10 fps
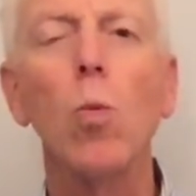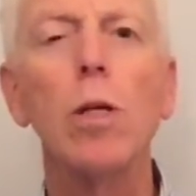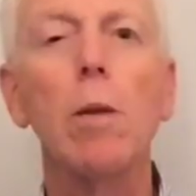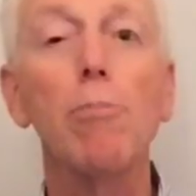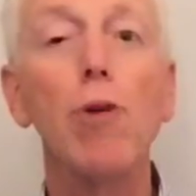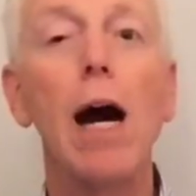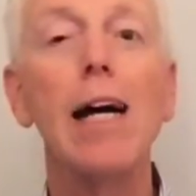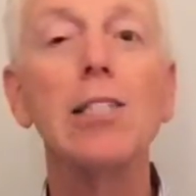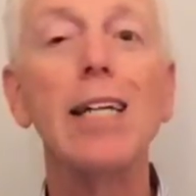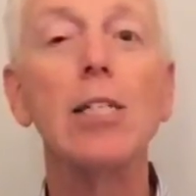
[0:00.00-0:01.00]
where the
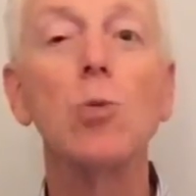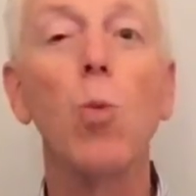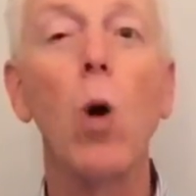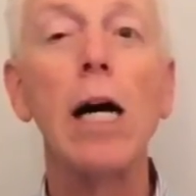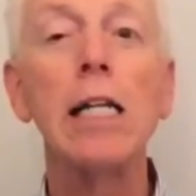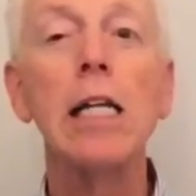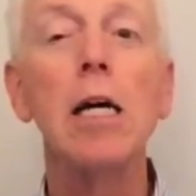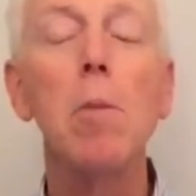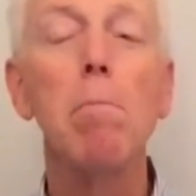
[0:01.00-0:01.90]
prize is $1